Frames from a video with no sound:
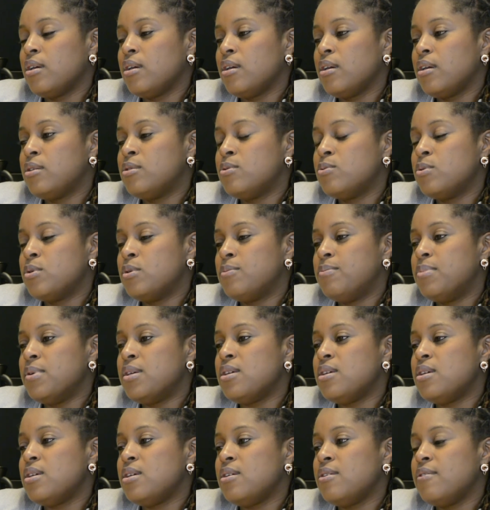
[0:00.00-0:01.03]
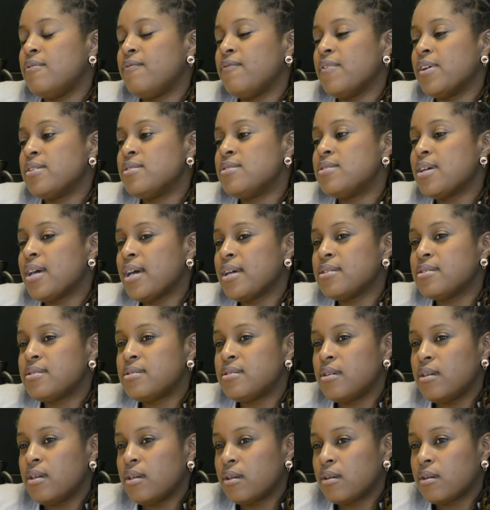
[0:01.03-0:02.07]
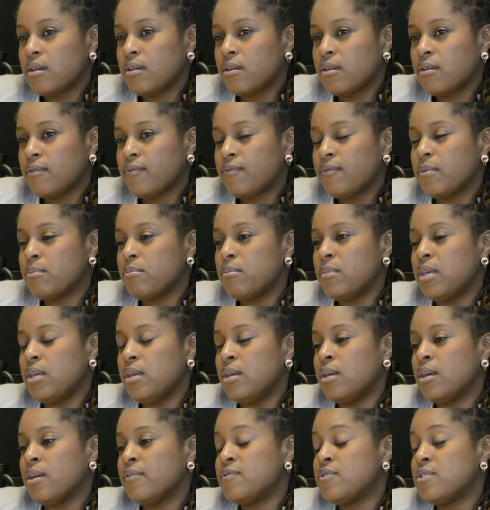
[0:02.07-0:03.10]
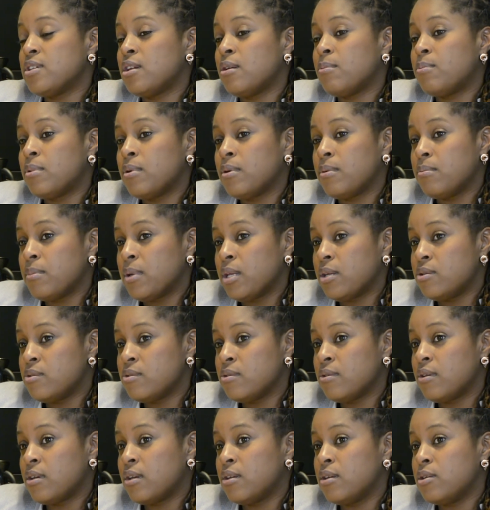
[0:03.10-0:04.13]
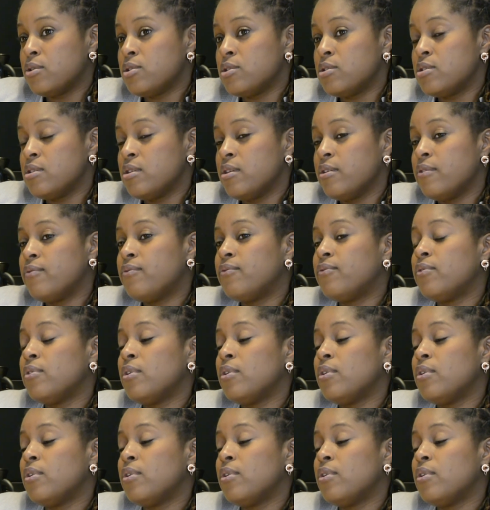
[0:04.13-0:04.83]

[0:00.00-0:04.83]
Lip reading: it would be fantastic for me. I've set up a mentoring initiative